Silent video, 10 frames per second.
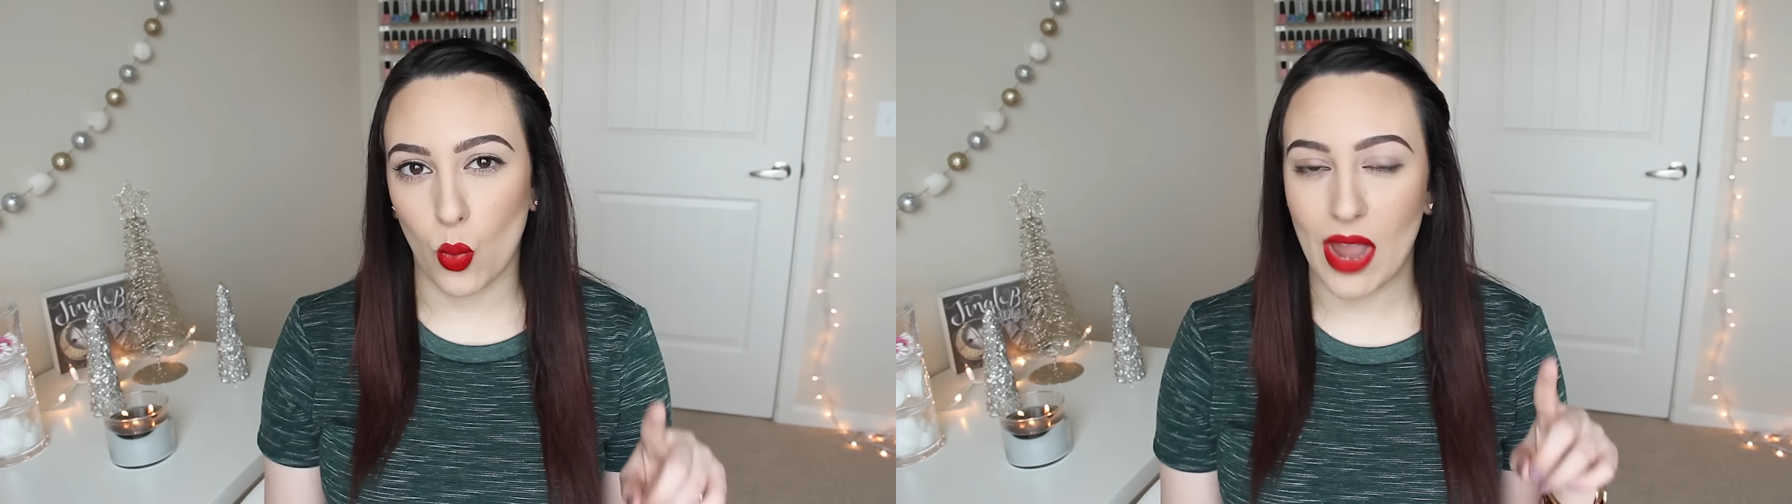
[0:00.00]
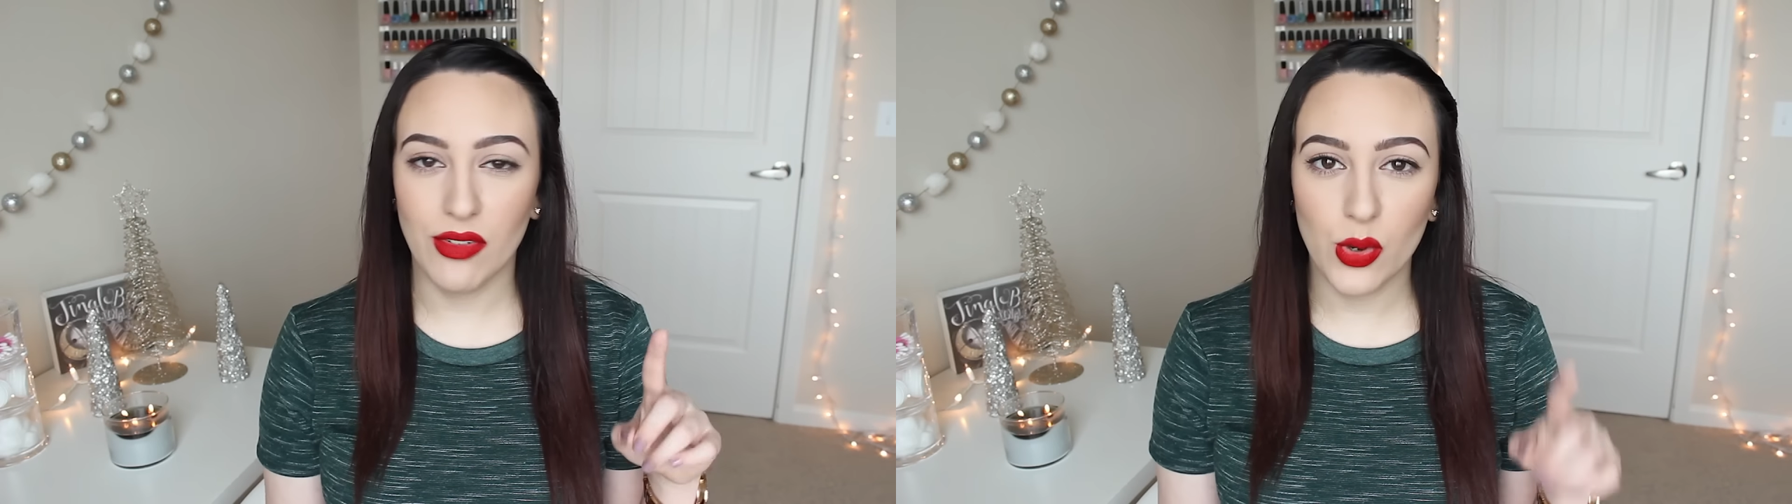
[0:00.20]

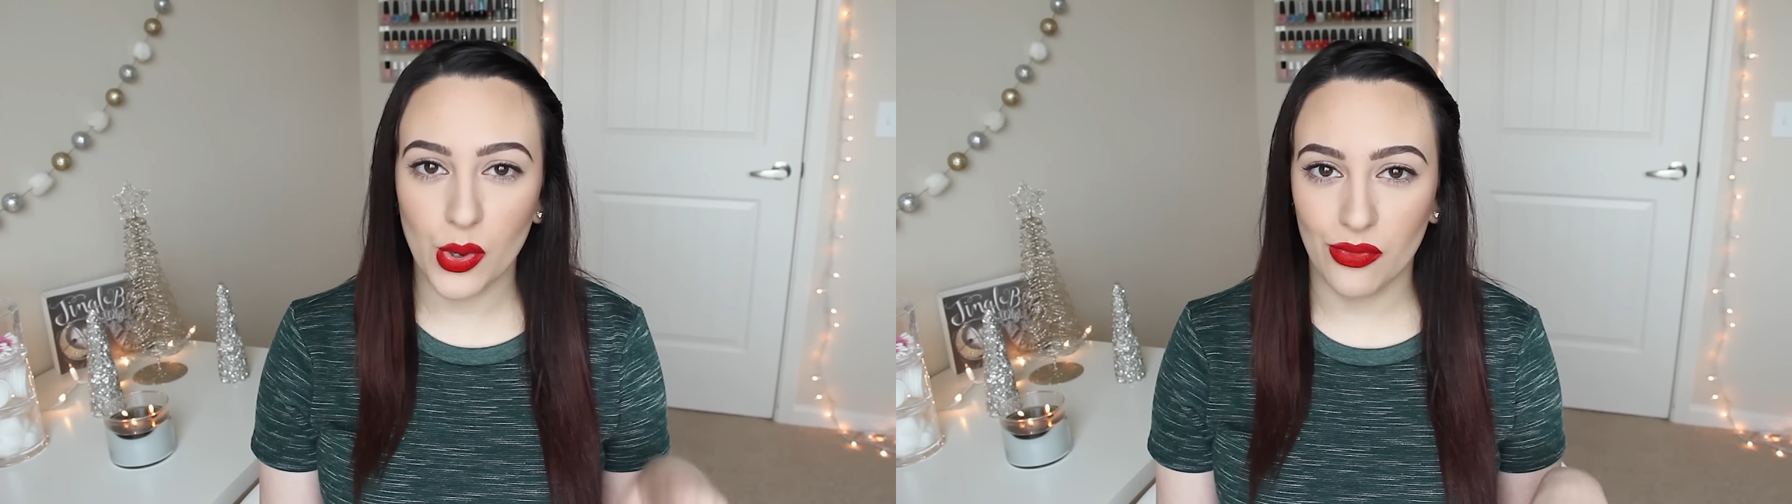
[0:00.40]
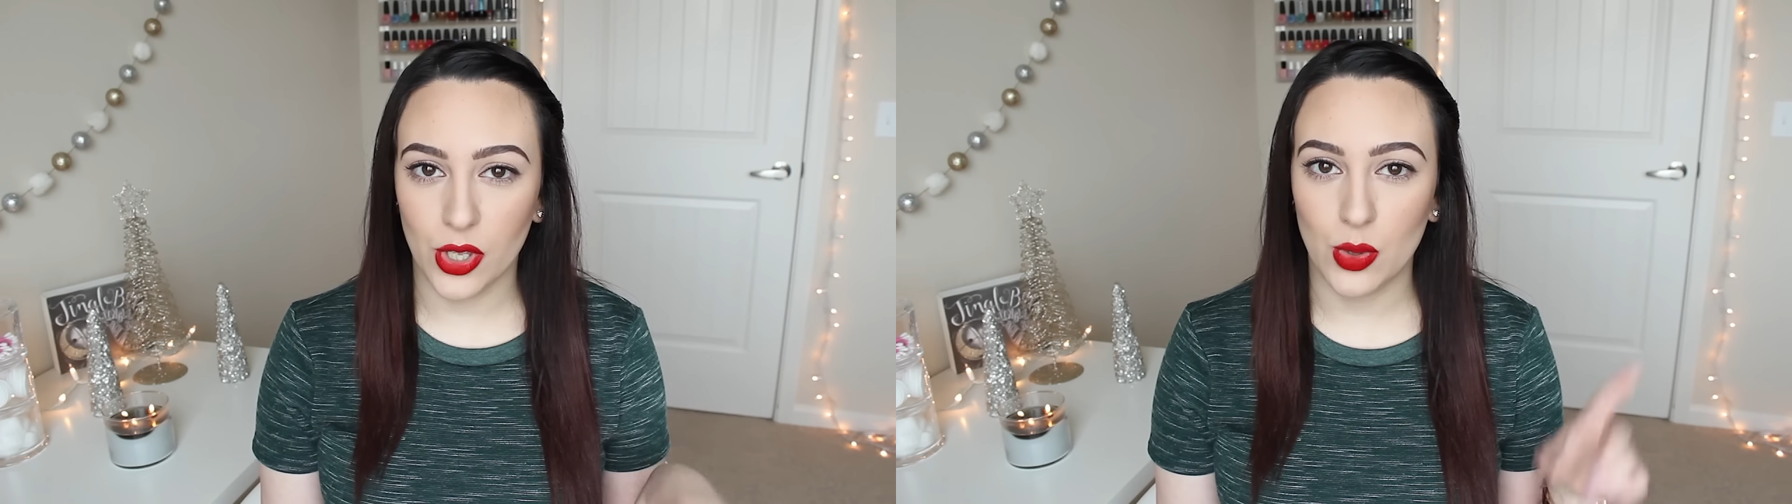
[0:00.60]
every
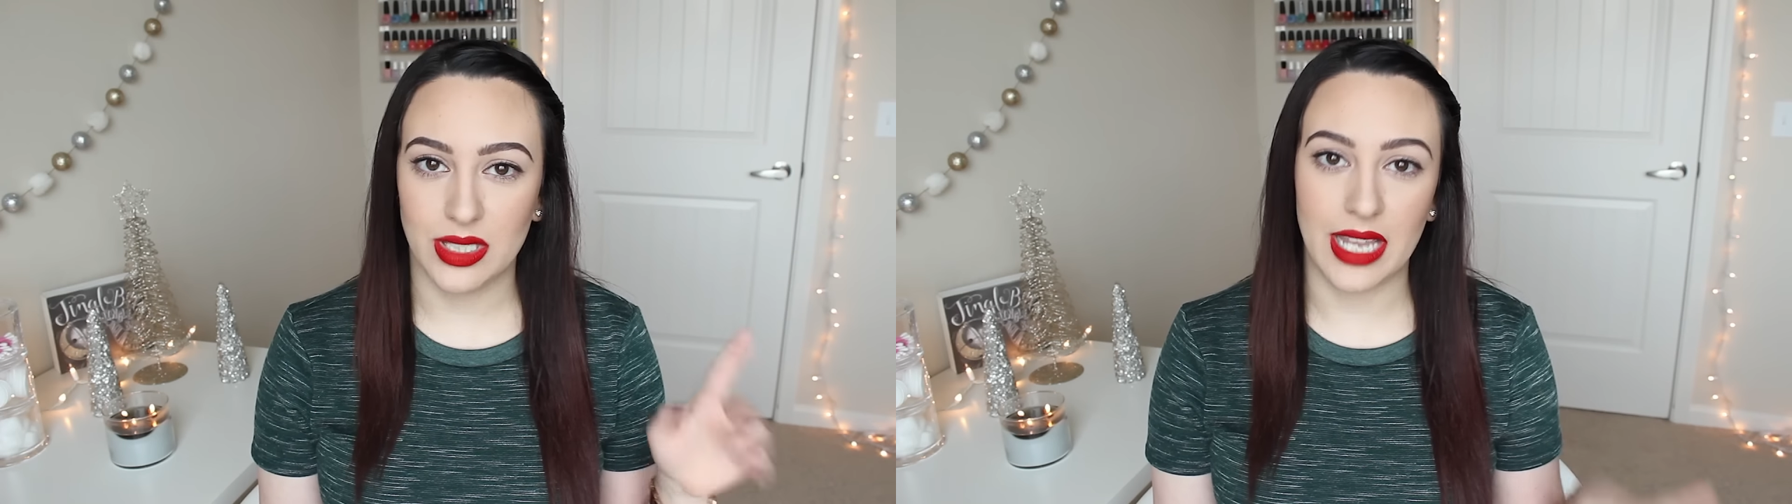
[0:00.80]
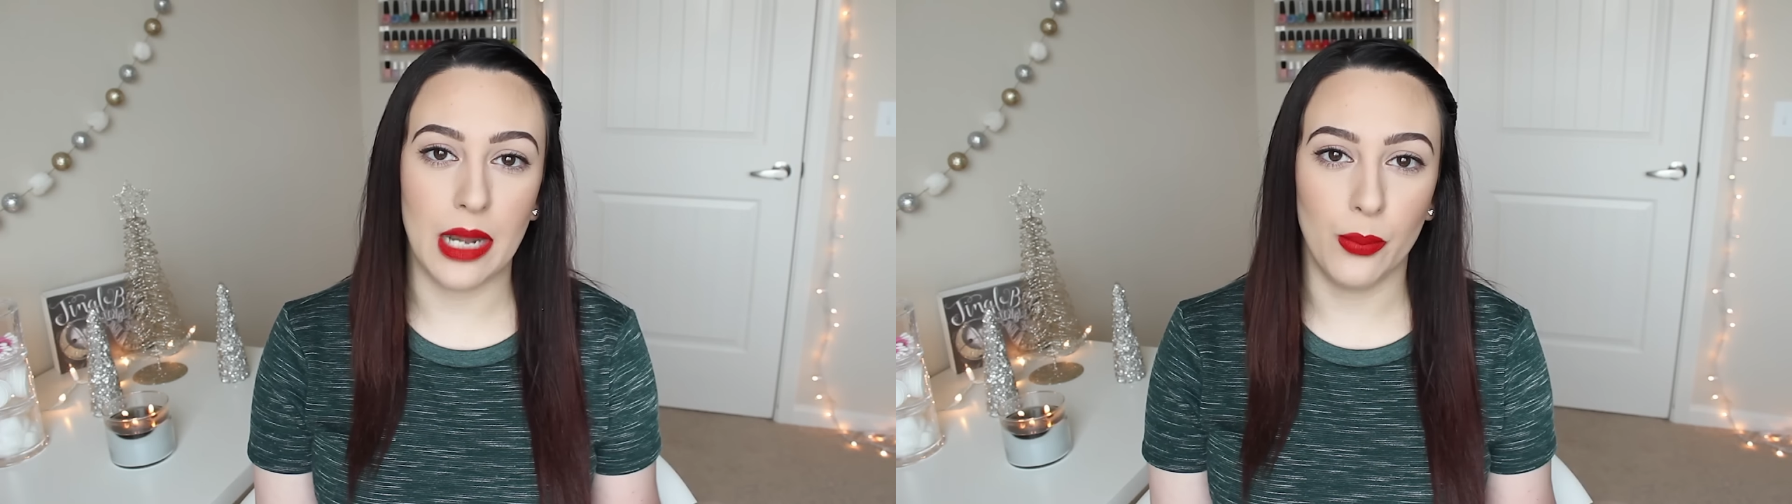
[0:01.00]
review
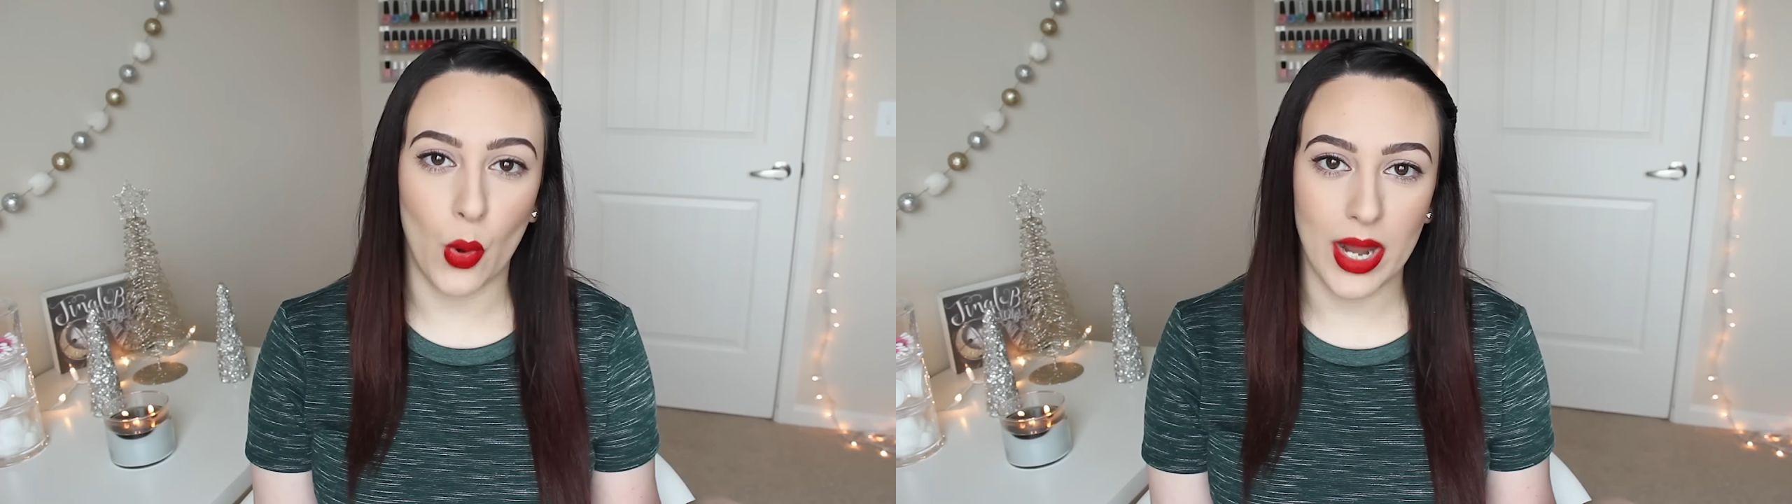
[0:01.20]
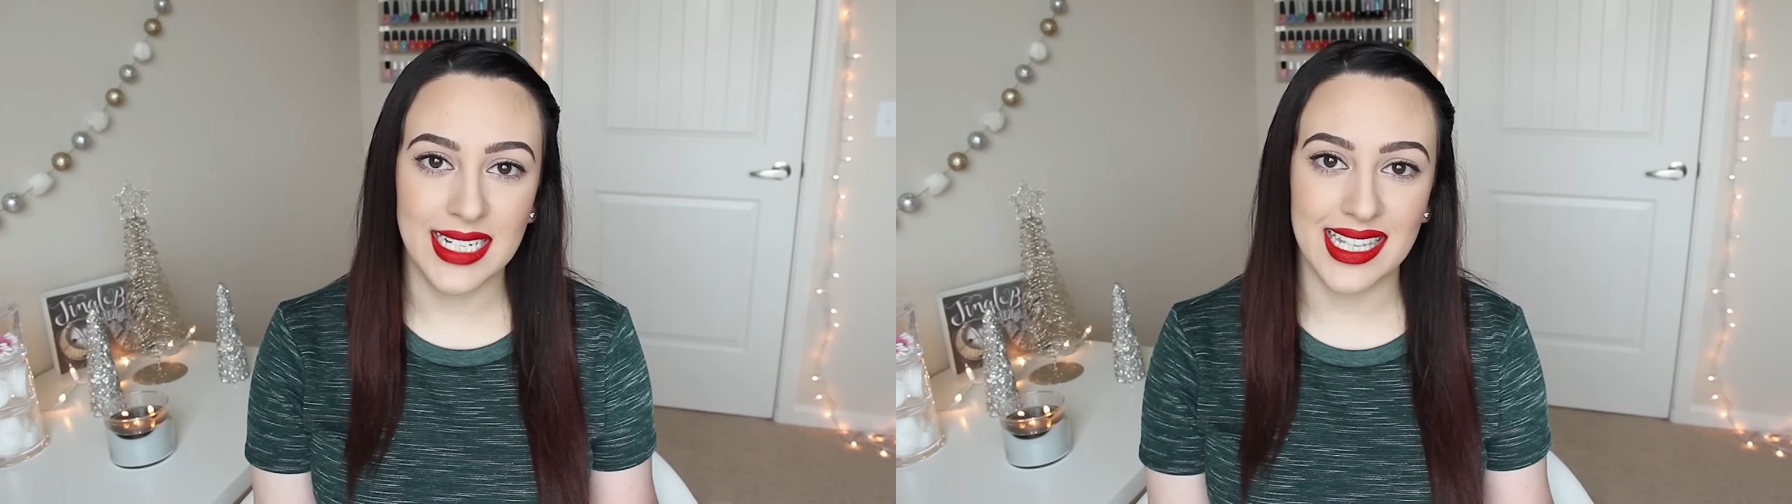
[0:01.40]
is 10
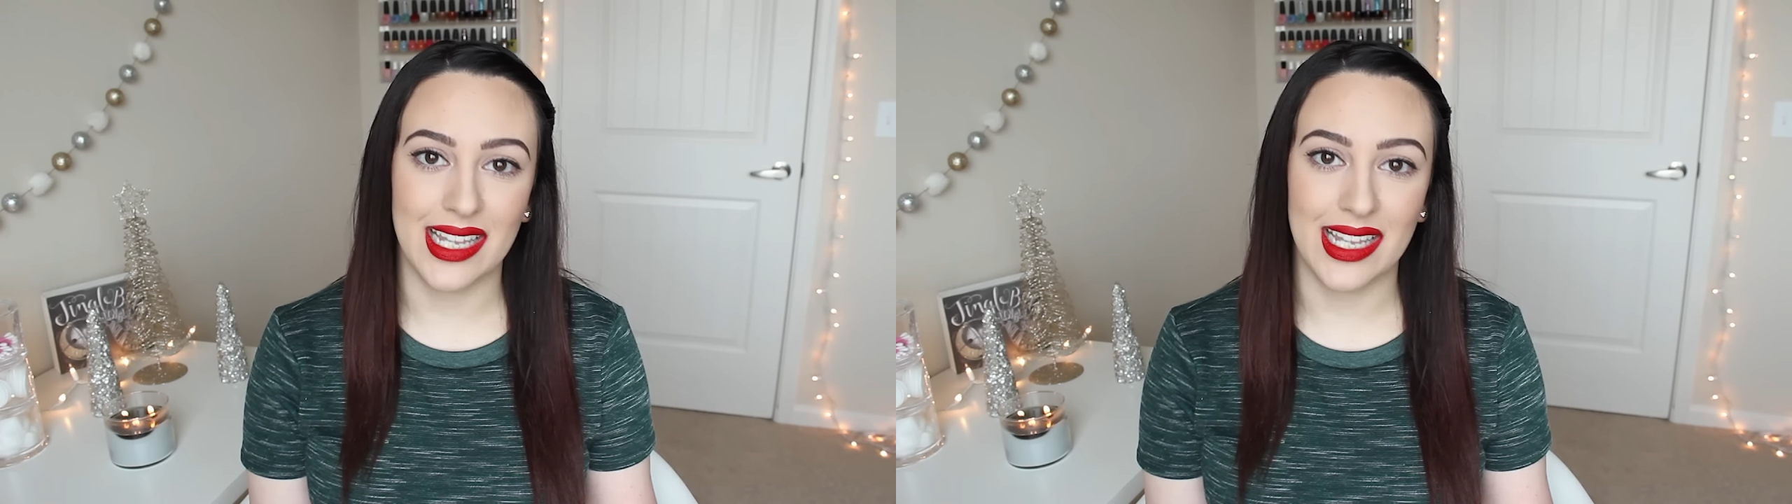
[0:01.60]
points,